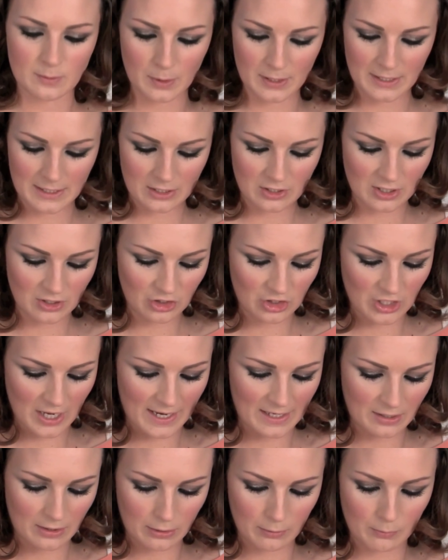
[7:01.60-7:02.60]
shade
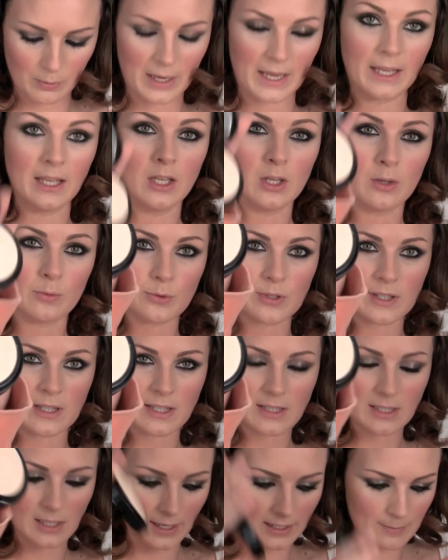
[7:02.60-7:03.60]
3, which is a slightly
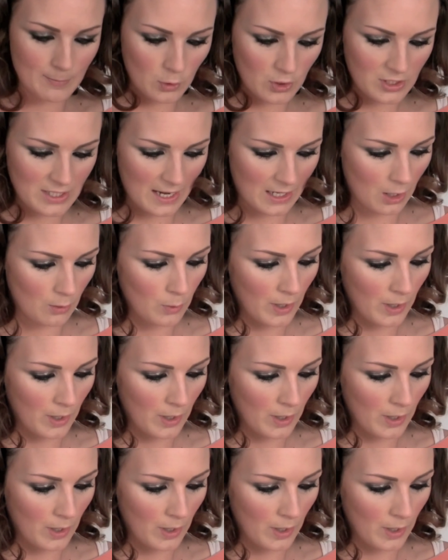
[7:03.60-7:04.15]
more yellow one.